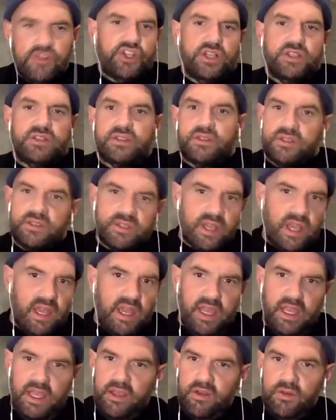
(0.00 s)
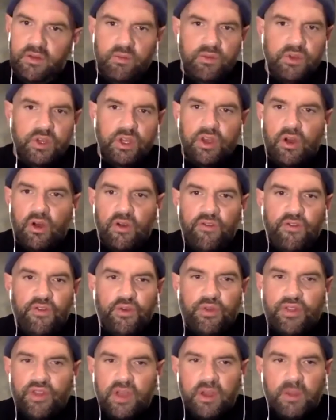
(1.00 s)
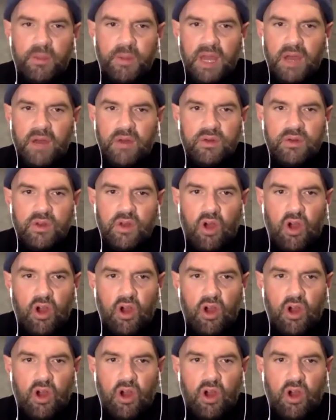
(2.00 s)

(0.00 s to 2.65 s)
just say you know, if you think about